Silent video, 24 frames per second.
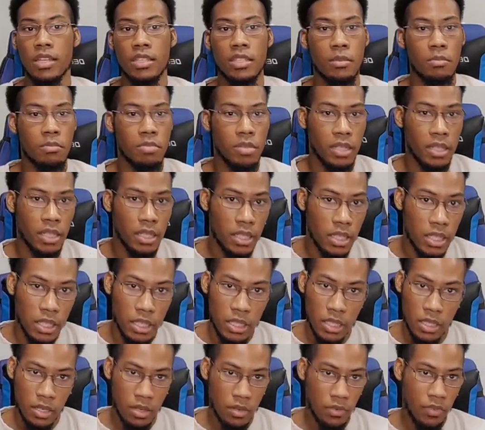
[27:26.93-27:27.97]
That's
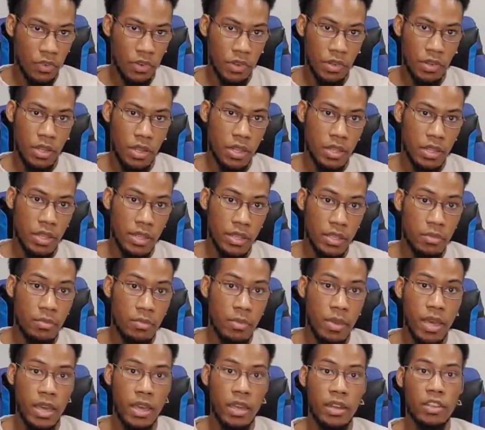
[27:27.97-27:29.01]
completely different. This
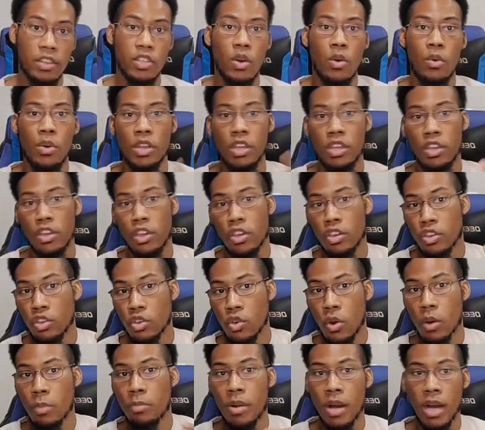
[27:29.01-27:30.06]
man is holding
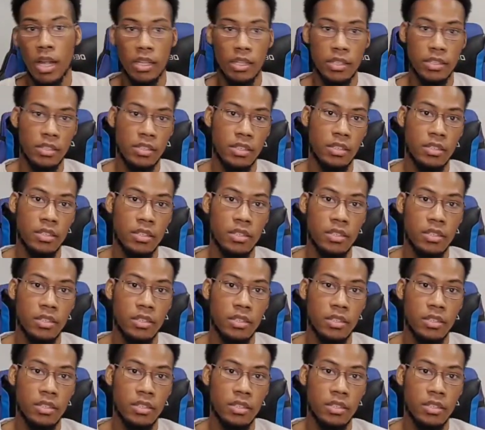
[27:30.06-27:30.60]
your policy.